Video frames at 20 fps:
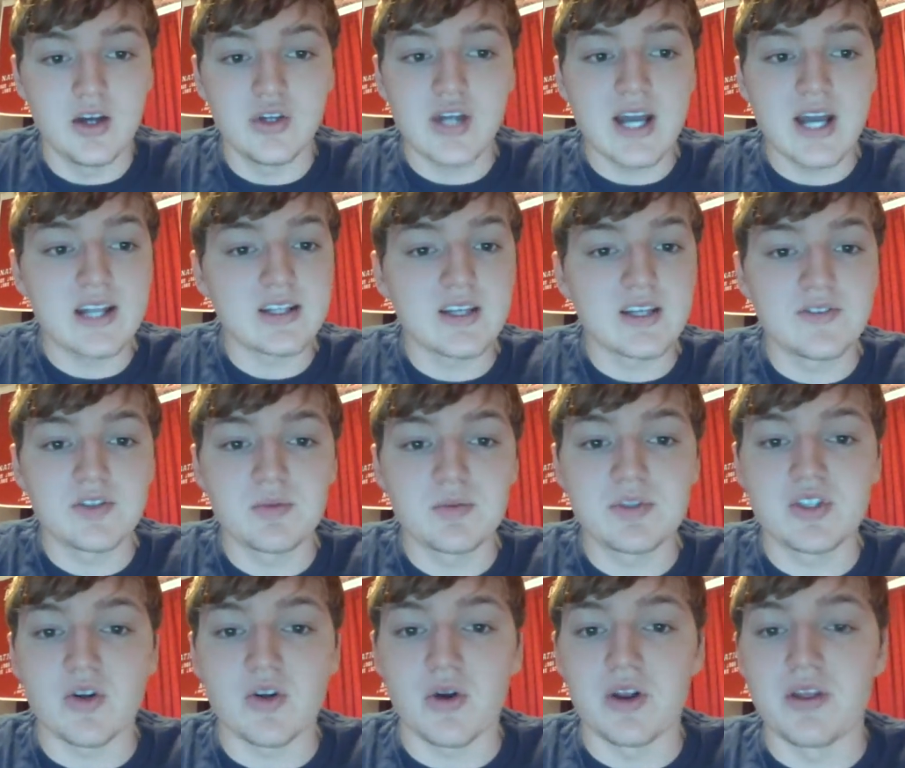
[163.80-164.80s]
you got to give it to
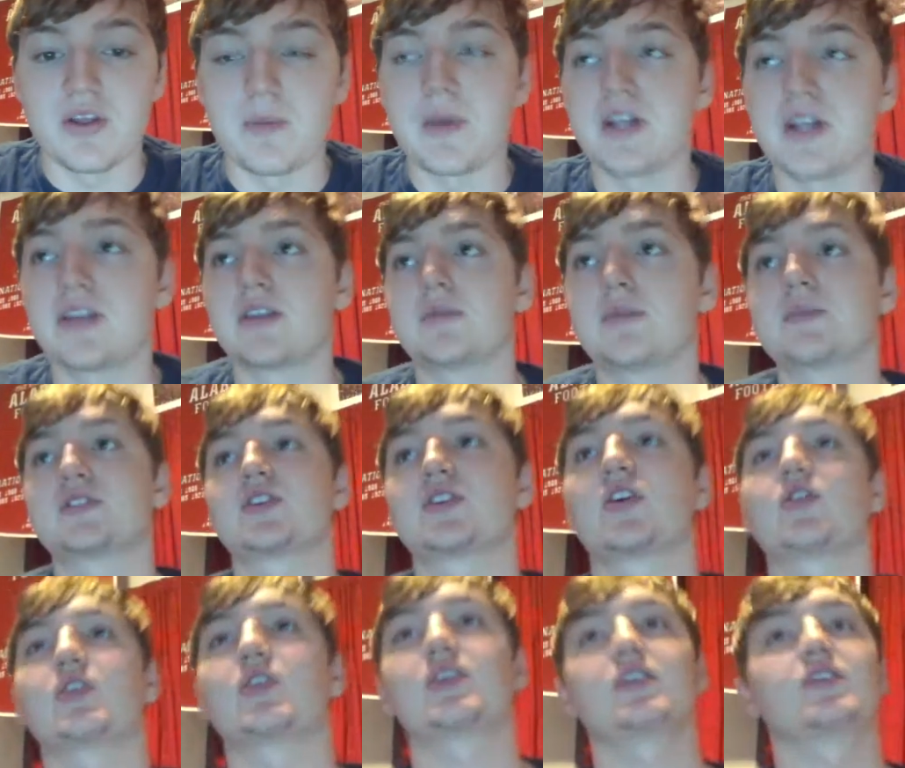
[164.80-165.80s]
Missouri. I mean,
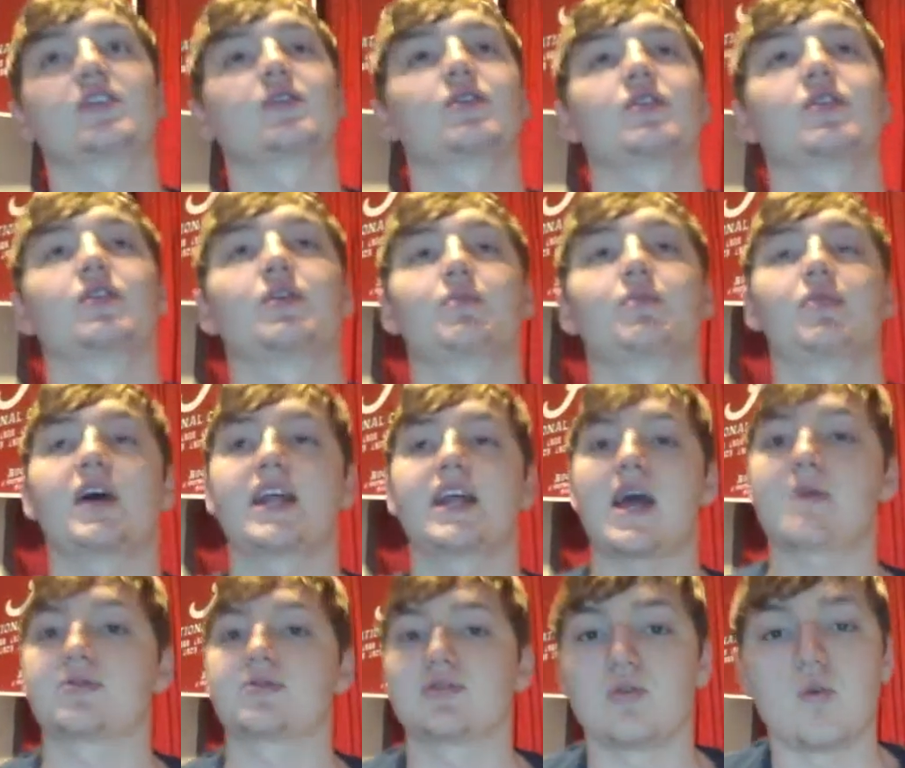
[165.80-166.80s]
Missouri played
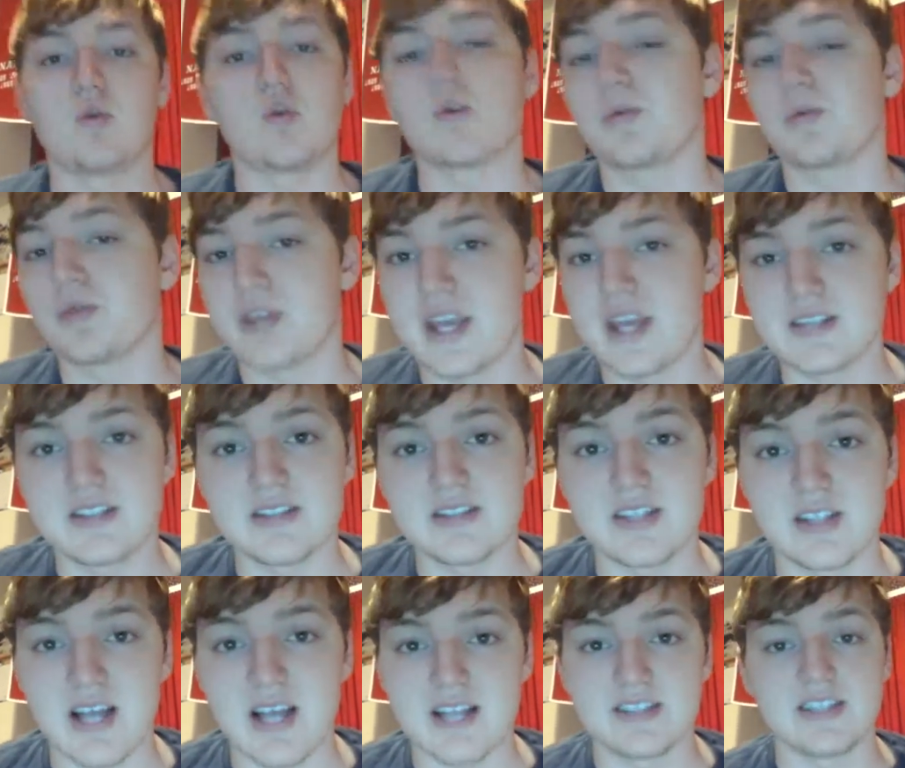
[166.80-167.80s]
absolute horrible in the
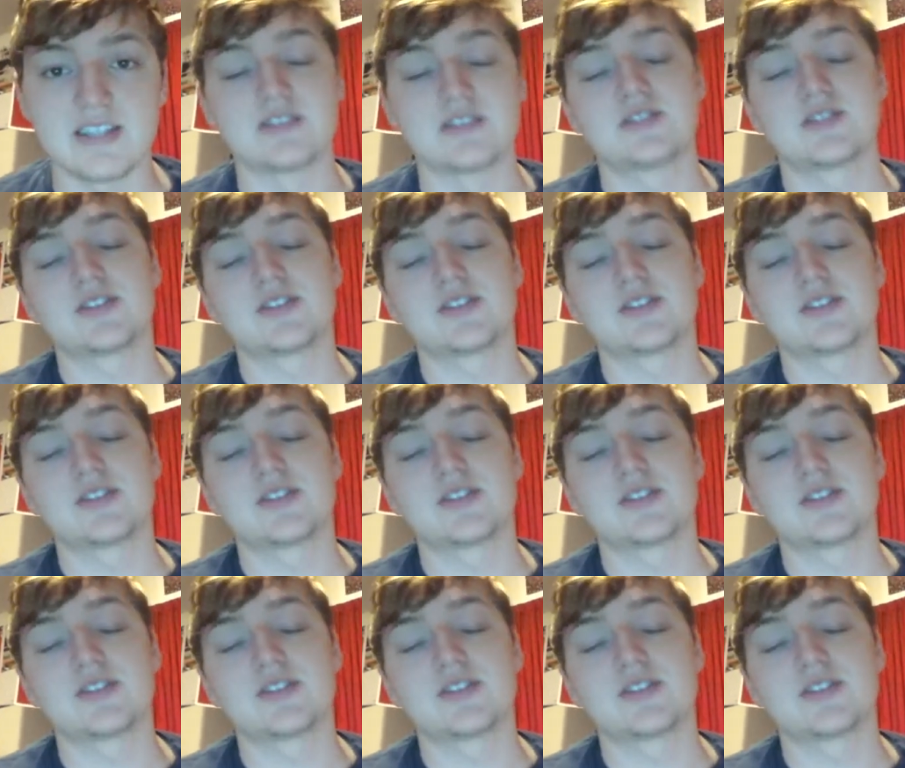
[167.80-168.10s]
SEC last season.